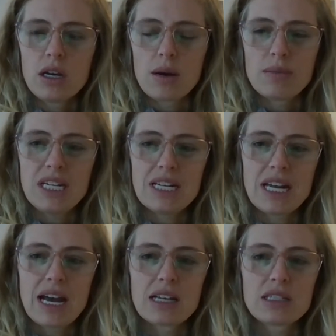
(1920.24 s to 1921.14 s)
Um, Nina
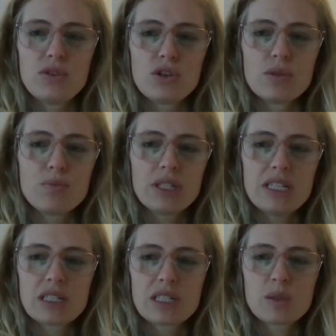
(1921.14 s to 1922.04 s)
asked if you could
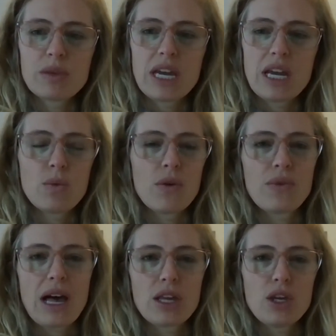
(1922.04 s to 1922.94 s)
please explain what
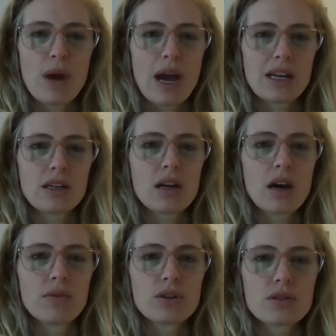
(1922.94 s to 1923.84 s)
value added
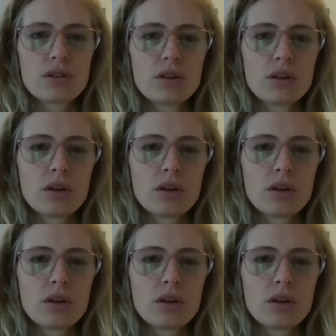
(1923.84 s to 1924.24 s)
covers.